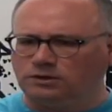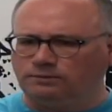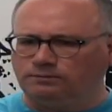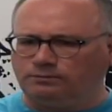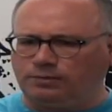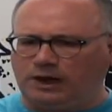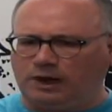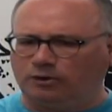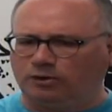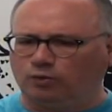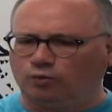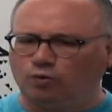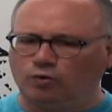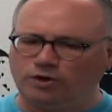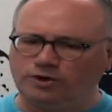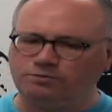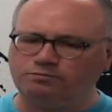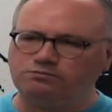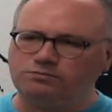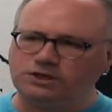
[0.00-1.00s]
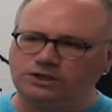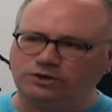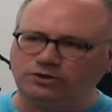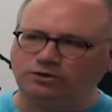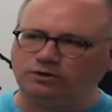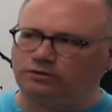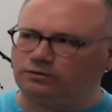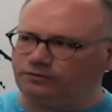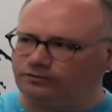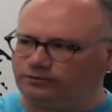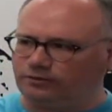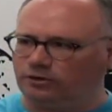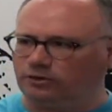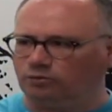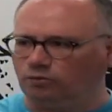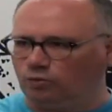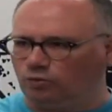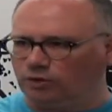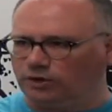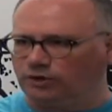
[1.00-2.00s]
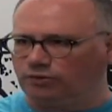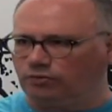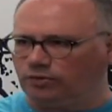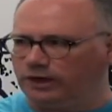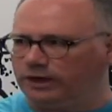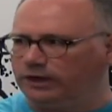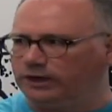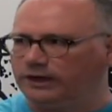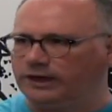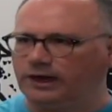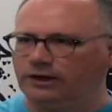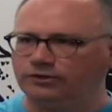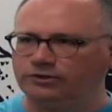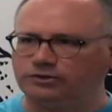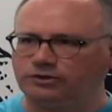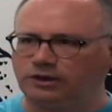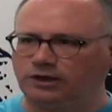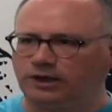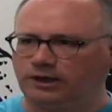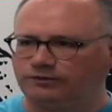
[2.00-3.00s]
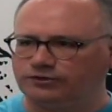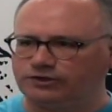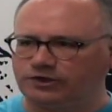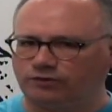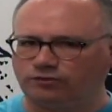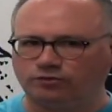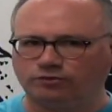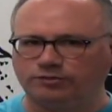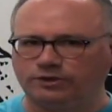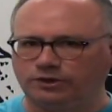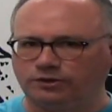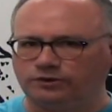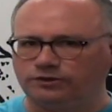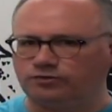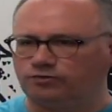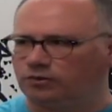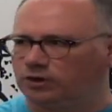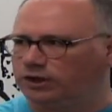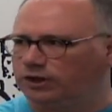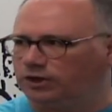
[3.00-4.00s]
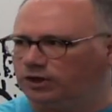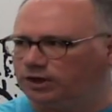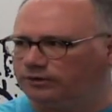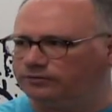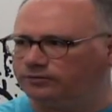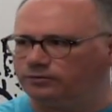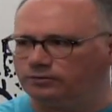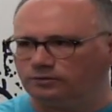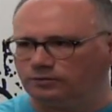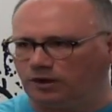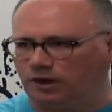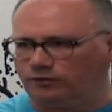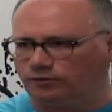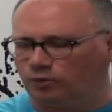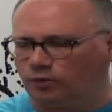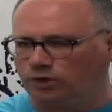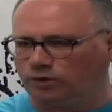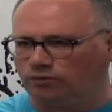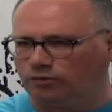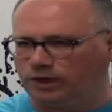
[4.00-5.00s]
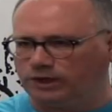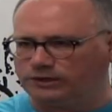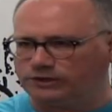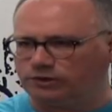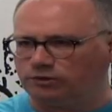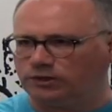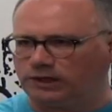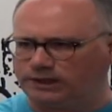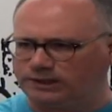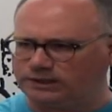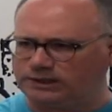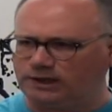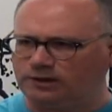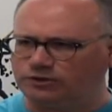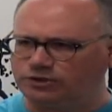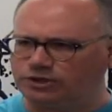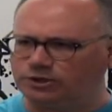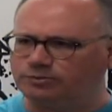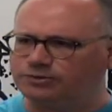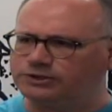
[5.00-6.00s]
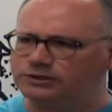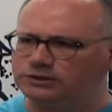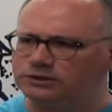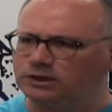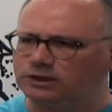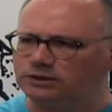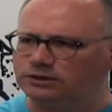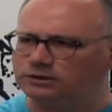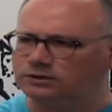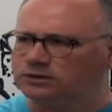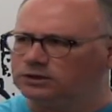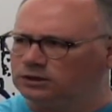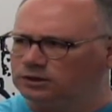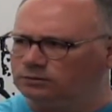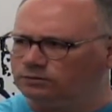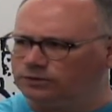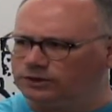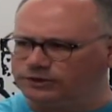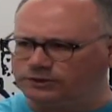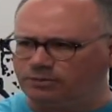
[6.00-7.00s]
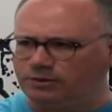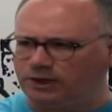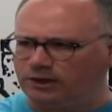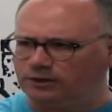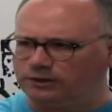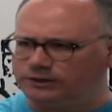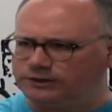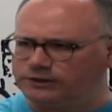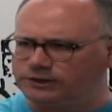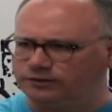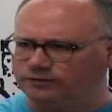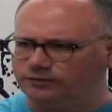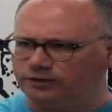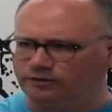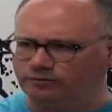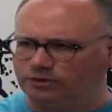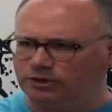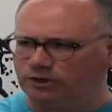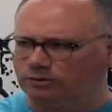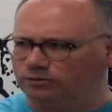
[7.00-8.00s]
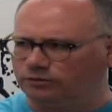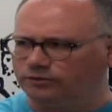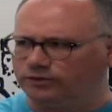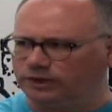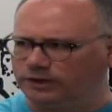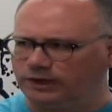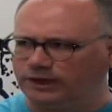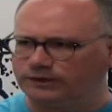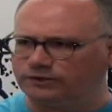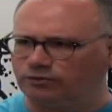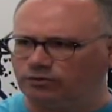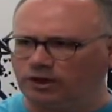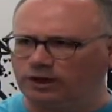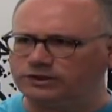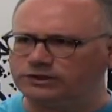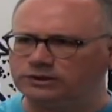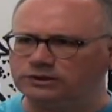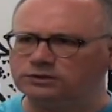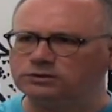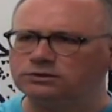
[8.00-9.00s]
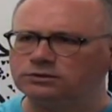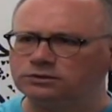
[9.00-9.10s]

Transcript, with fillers: power 1 meter from one array, and now you can have several meters running off one array. So a lot of townships and municipalities have begun moving in that direction.